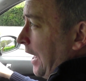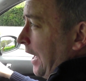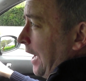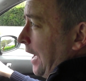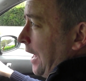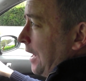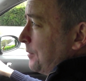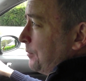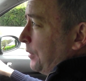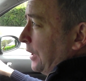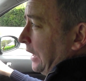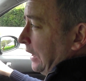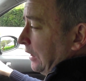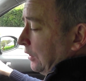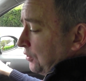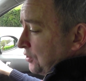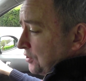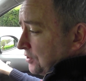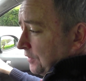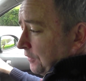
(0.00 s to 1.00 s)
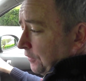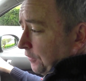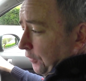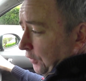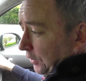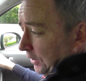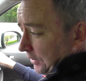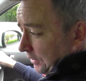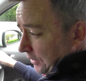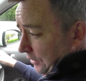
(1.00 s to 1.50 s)
And my clutch is in
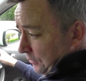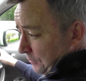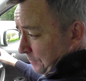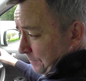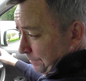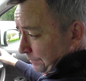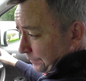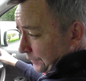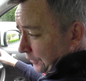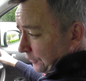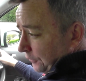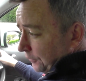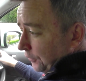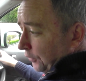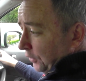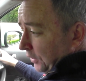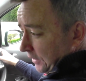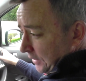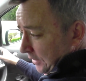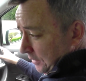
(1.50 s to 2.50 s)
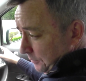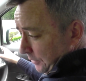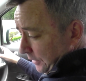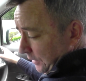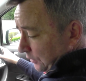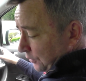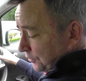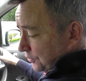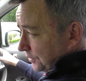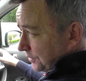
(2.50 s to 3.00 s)
fully now, fully in my
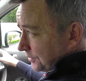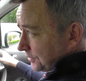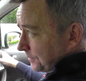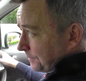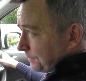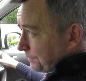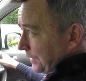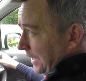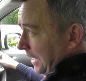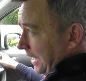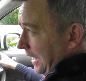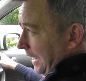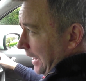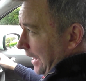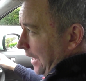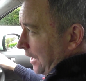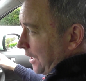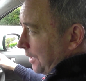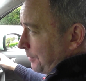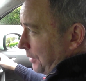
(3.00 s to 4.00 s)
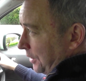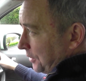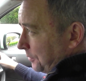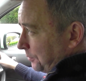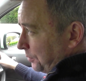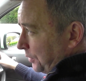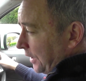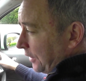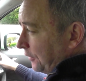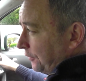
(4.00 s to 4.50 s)
clutches. And I'm on the
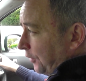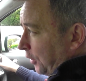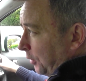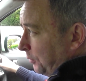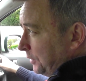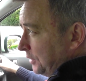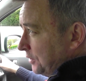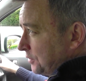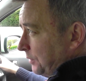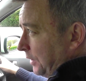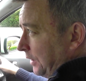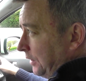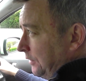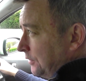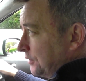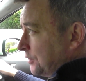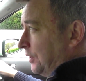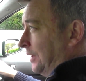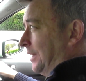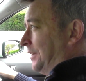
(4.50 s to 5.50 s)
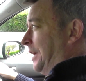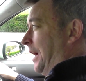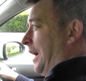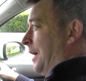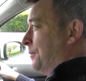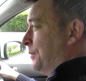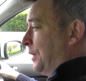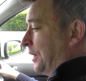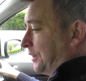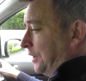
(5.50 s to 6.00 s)
brake firmly as well. So I let the
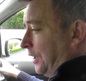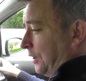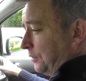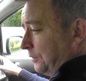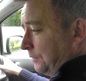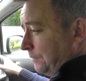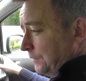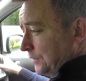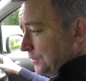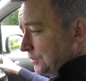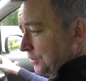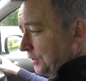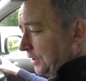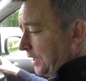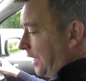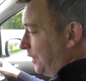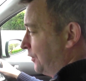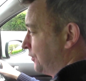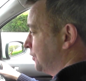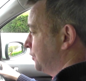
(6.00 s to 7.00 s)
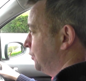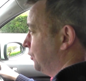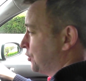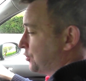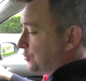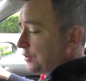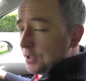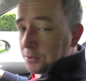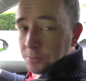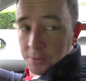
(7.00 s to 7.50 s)
handbrake down so the car doesn't go
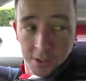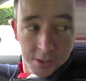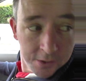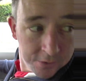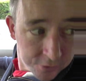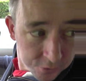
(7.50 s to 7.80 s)
straight away.